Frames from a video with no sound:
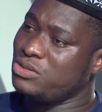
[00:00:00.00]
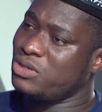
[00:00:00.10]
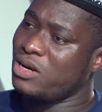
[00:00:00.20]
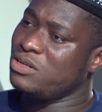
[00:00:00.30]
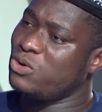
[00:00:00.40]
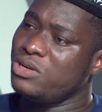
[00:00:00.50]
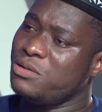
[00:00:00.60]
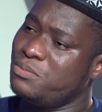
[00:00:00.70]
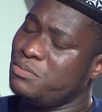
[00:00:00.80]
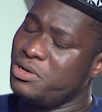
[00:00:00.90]
you can only
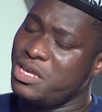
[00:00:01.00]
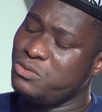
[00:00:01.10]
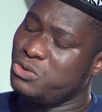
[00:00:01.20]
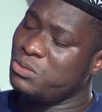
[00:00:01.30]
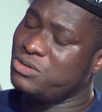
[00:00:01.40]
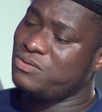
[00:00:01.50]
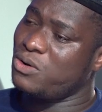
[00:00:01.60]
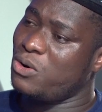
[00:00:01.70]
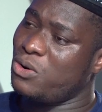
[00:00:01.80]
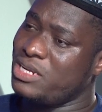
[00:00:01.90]
blame groups
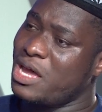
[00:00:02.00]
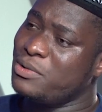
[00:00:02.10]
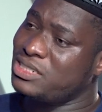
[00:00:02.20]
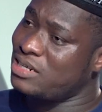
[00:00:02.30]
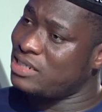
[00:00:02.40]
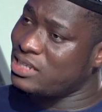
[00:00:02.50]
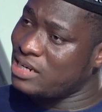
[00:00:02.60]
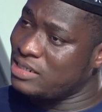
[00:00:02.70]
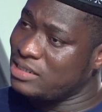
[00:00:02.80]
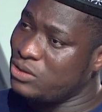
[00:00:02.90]
for their
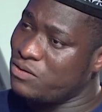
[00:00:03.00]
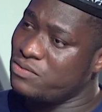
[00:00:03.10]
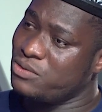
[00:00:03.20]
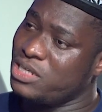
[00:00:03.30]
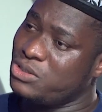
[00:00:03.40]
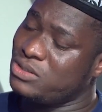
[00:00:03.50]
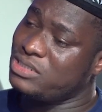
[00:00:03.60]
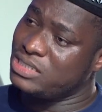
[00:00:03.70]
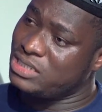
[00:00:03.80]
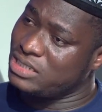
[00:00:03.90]
misunderstandings of religious
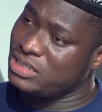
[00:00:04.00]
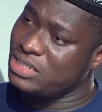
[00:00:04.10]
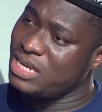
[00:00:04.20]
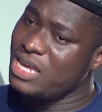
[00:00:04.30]
teachings,